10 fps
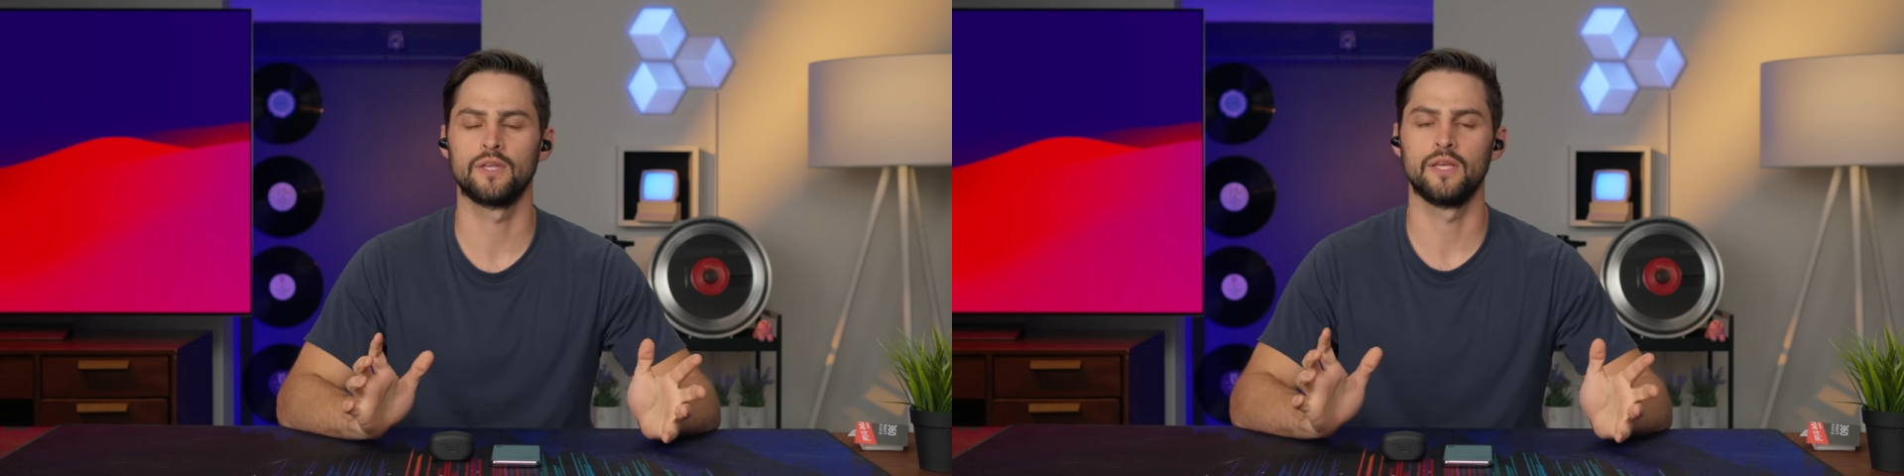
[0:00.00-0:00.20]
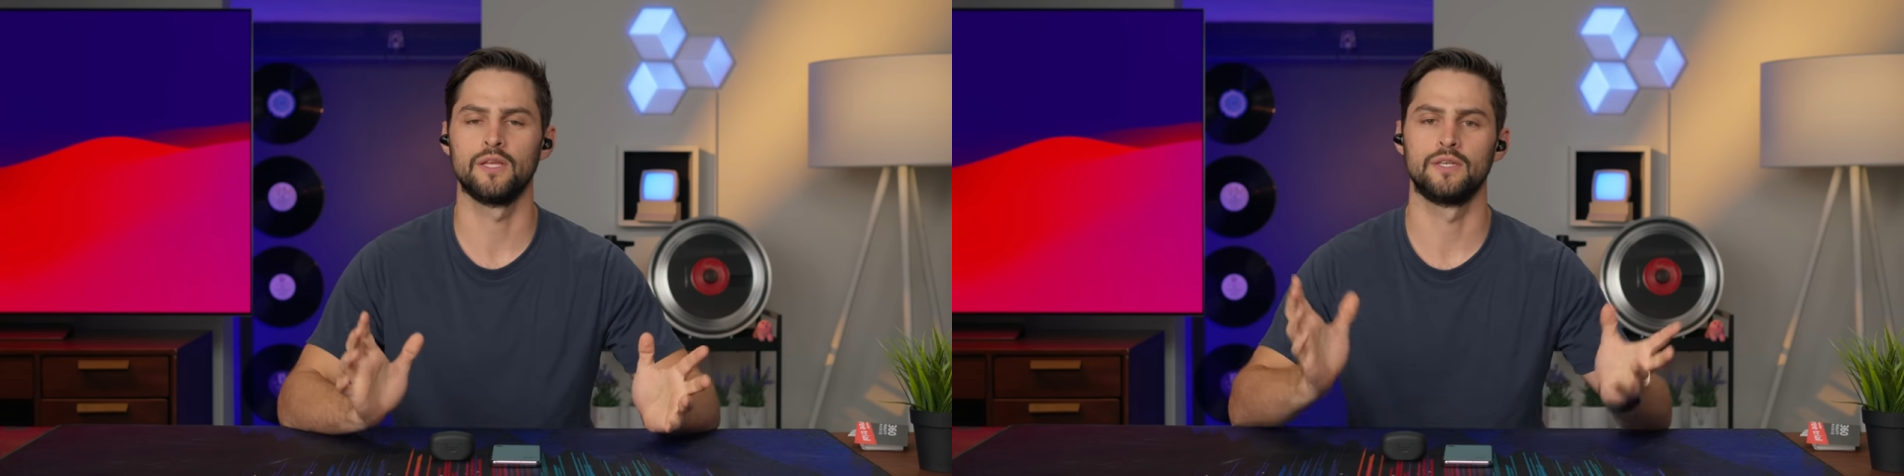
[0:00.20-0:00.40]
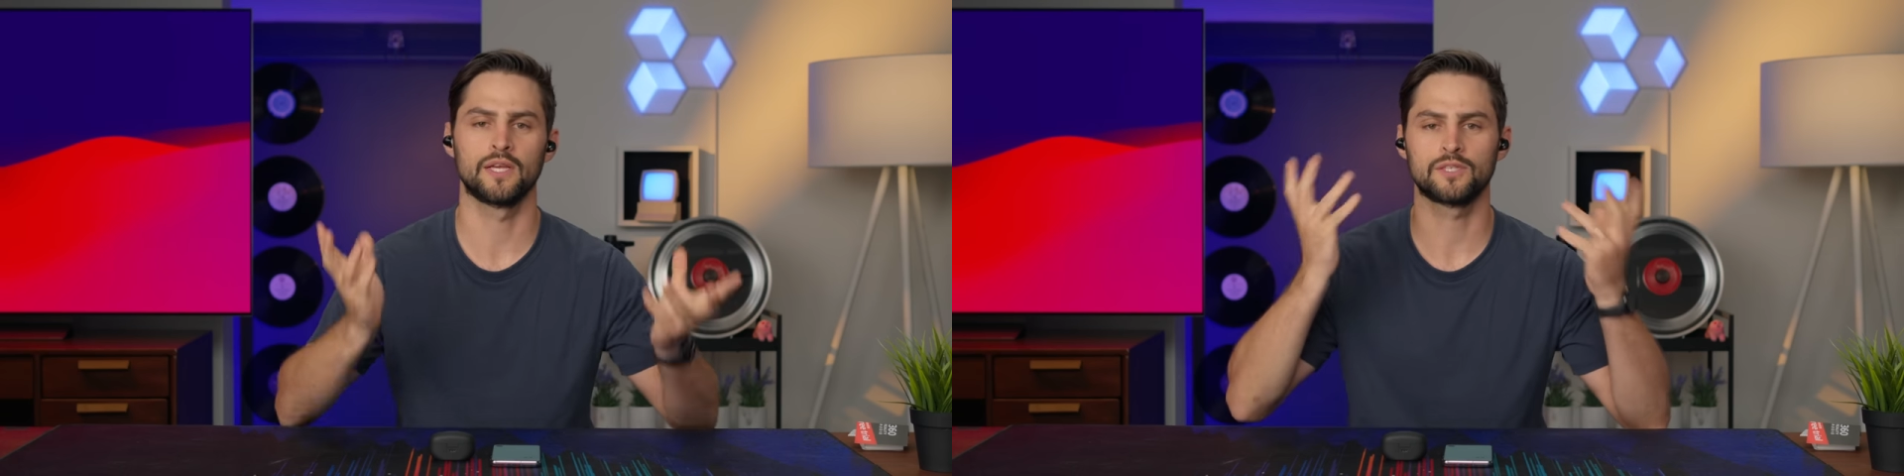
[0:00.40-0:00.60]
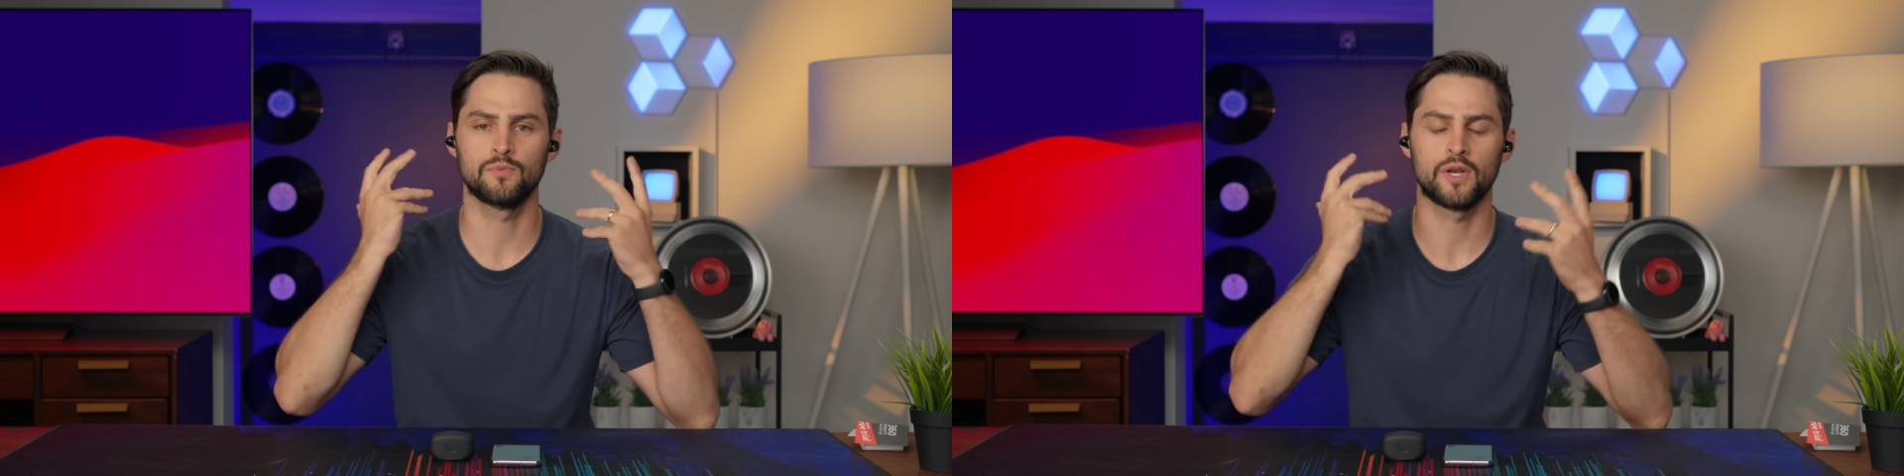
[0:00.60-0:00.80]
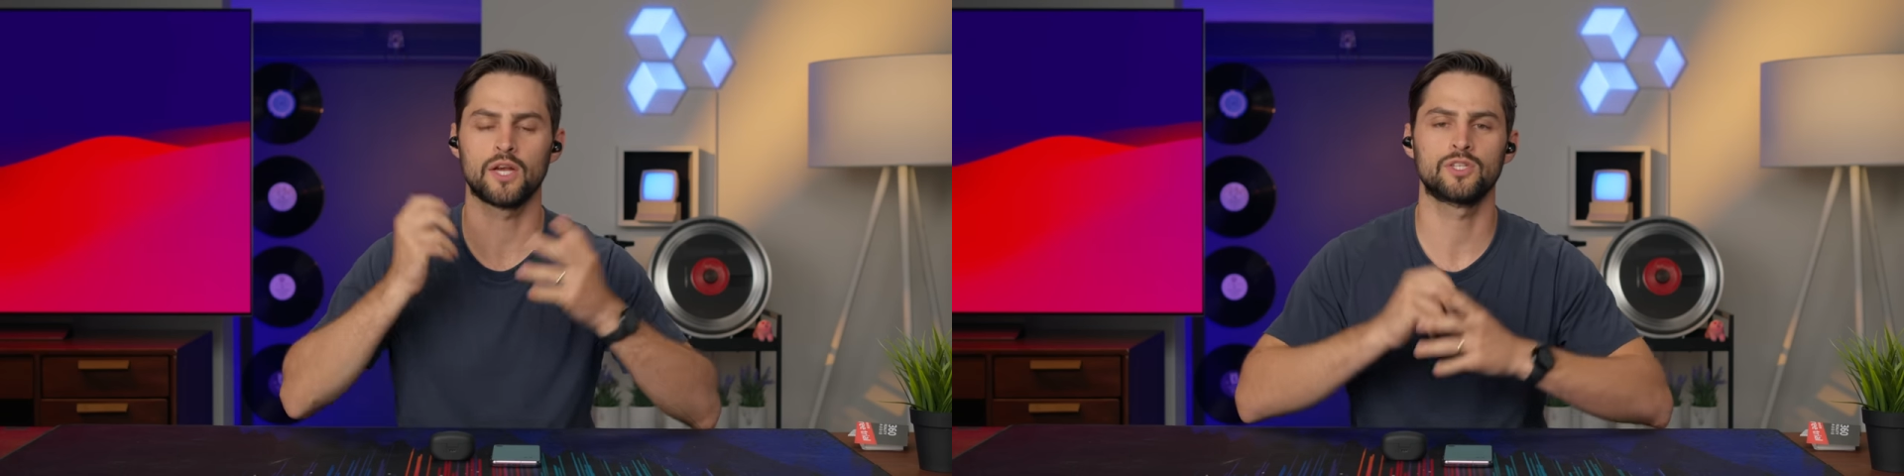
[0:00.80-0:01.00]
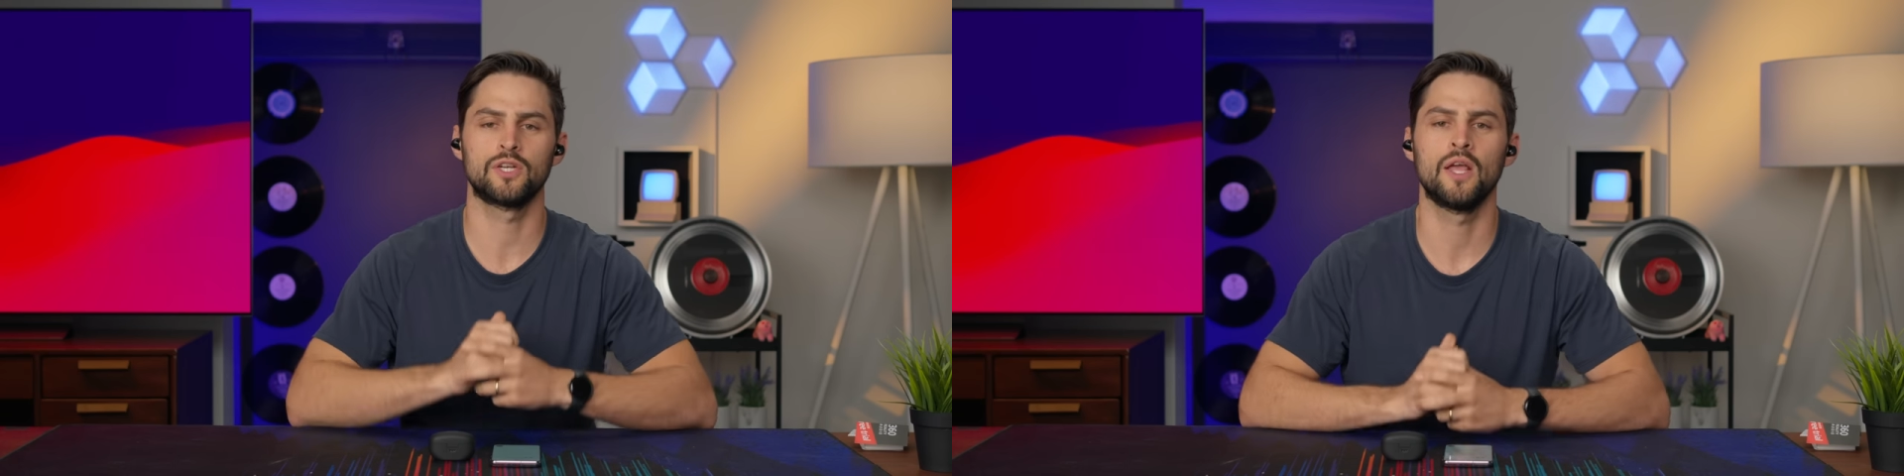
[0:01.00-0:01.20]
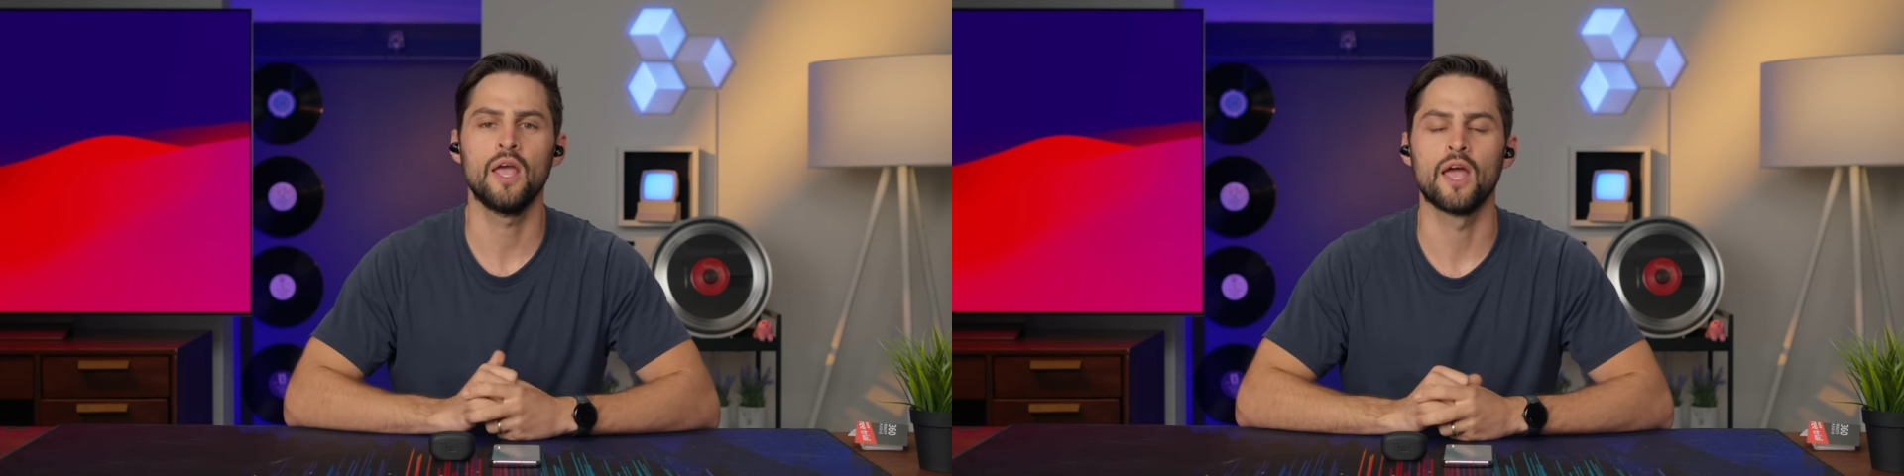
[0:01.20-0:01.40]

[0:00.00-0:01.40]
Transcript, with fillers: the dust protection